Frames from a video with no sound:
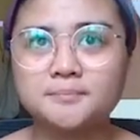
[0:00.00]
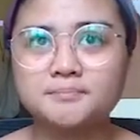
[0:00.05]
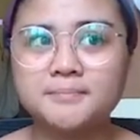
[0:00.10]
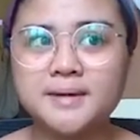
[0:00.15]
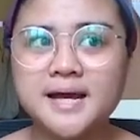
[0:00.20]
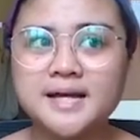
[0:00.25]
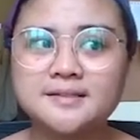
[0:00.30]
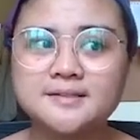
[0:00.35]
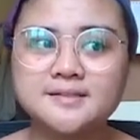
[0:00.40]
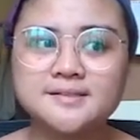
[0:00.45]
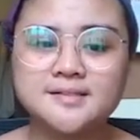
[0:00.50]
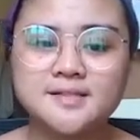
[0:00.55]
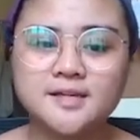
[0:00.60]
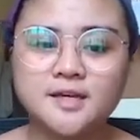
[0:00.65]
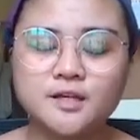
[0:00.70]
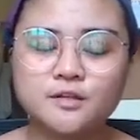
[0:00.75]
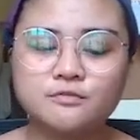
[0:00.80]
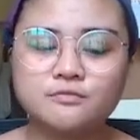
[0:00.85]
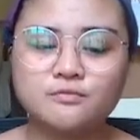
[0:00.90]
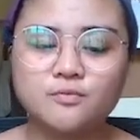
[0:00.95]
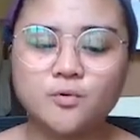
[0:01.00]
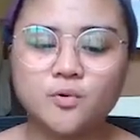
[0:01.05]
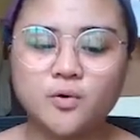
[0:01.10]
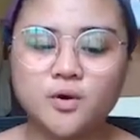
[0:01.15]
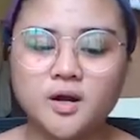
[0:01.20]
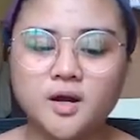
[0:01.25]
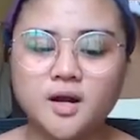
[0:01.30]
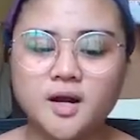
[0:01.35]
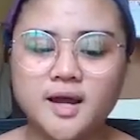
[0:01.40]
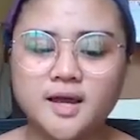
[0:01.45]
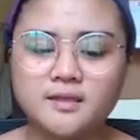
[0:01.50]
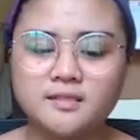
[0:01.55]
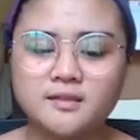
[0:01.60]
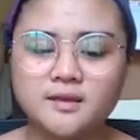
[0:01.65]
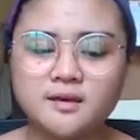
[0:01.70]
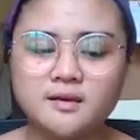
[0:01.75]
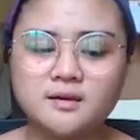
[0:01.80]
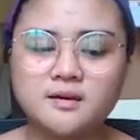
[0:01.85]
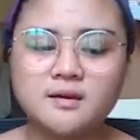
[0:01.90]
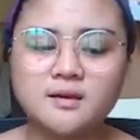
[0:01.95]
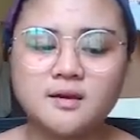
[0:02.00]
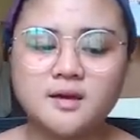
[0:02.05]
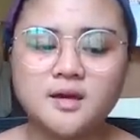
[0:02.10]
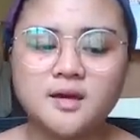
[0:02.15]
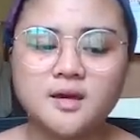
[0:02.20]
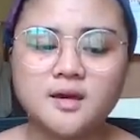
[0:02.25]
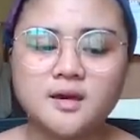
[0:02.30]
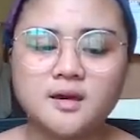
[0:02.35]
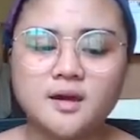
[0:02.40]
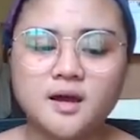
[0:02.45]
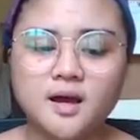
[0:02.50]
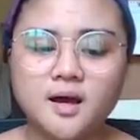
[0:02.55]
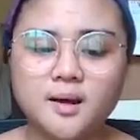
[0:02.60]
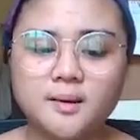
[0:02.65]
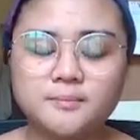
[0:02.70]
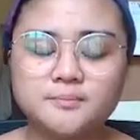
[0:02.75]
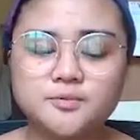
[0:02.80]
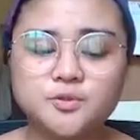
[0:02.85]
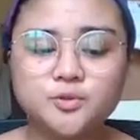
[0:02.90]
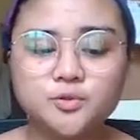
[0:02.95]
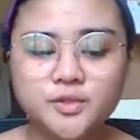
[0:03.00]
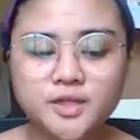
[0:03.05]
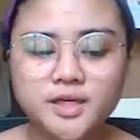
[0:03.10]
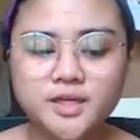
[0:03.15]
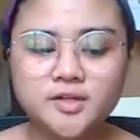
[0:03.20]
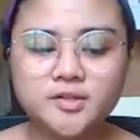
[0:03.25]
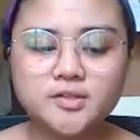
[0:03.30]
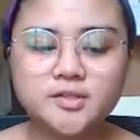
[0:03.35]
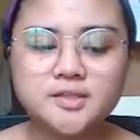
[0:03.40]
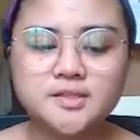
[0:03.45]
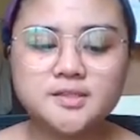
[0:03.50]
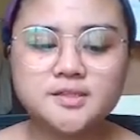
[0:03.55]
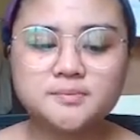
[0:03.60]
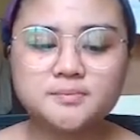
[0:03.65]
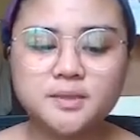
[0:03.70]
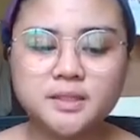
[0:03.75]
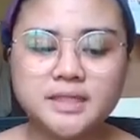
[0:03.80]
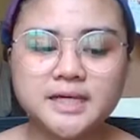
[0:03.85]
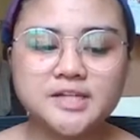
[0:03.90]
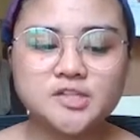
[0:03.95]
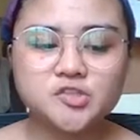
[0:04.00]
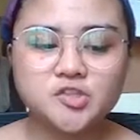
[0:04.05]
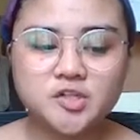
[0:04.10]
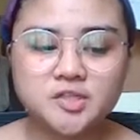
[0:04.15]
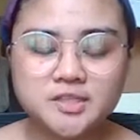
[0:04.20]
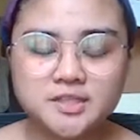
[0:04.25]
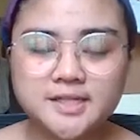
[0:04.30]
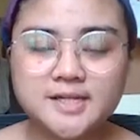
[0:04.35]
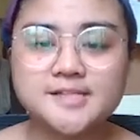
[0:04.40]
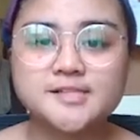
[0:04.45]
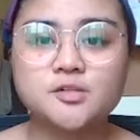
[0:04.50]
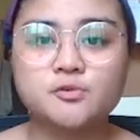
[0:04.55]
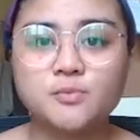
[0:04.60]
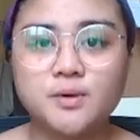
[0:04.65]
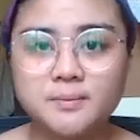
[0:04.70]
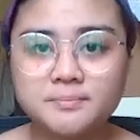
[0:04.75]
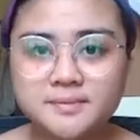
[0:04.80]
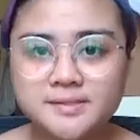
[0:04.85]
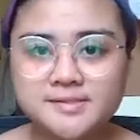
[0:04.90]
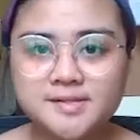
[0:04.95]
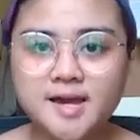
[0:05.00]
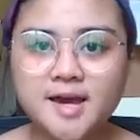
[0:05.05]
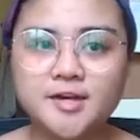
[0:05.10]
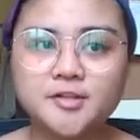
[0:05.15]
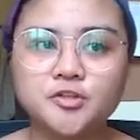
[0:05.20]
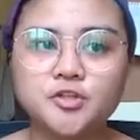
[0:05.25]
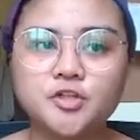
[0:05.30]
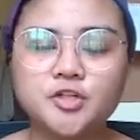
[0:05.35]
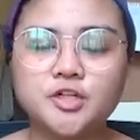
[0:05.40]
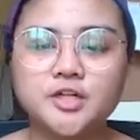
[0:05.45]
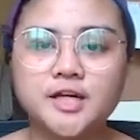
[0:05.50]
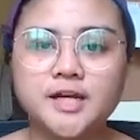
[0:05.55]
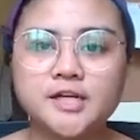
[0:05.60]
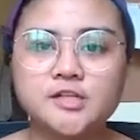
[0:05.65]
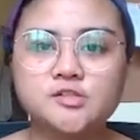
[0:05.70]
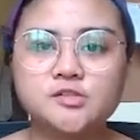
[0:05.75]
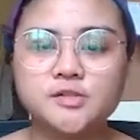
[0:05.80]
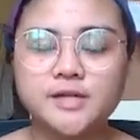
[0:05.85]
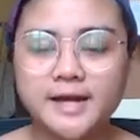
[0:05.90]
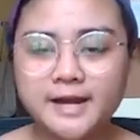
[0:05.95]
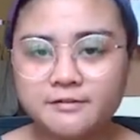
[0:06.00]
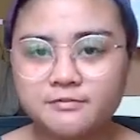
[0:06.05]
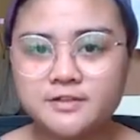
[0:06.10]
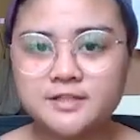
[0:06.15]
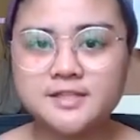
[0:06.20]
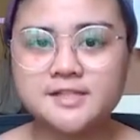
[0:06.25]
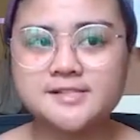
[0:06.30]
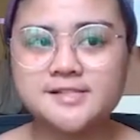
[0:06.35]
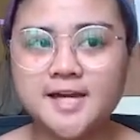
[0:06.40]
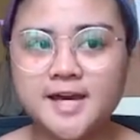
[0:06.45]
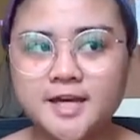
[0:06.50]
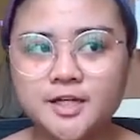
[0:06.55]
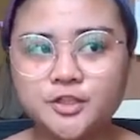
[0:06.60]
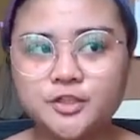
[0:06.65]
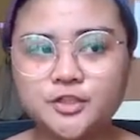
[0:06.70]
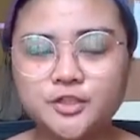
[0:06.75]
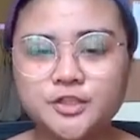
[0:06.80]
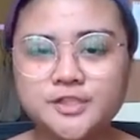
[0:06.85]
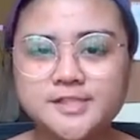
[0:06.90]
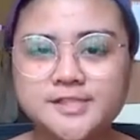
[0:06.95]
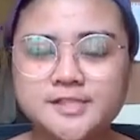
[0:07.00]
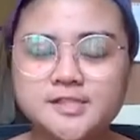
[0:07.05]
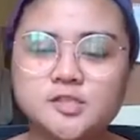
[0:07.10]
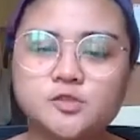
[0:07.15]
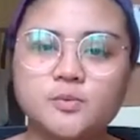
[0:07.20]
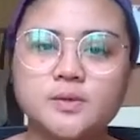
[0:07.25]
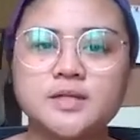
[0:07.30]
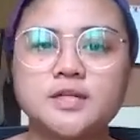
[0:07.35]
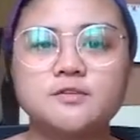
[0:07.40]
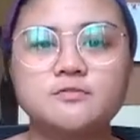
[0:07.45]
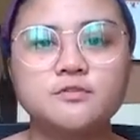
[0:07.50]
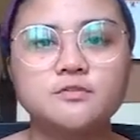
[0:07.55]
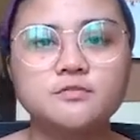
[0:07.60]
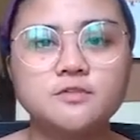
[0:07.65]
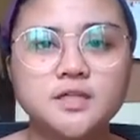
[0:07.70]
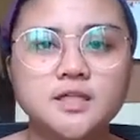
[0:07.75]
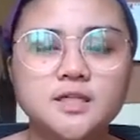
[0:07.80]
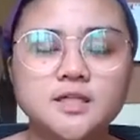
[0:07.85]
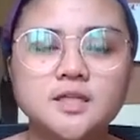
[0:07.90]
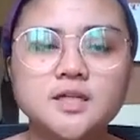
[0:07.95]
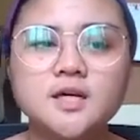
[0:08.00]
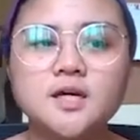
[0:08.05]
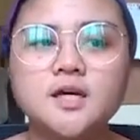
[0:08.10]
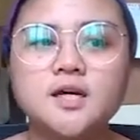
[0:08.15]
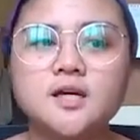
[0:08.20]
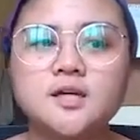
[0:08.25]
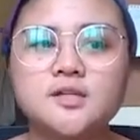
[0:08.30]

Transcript: practicing it for I think 2 years, but I started as a web designer and graphic designer since 2015.